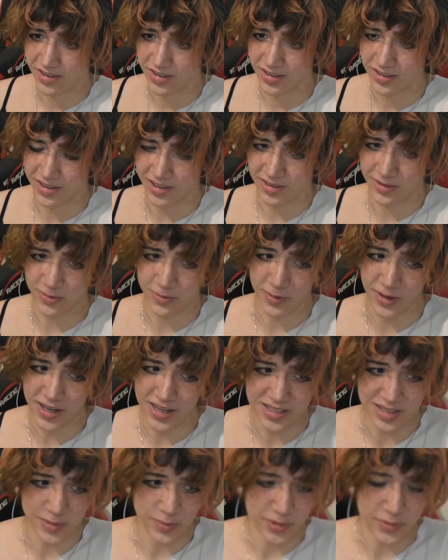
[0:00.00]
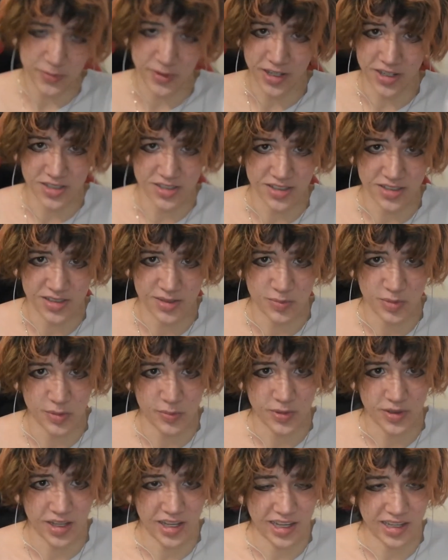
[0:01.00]
like face imperfections
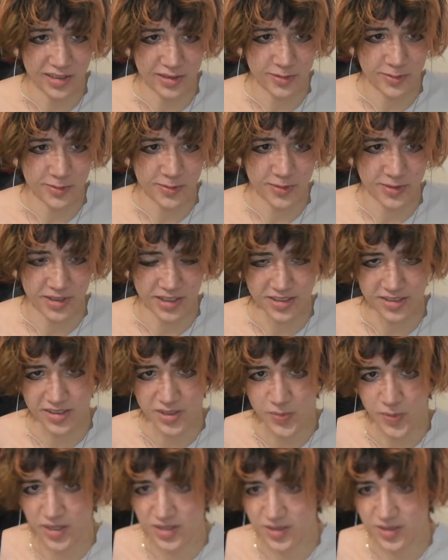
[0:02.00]
people have. That just makes them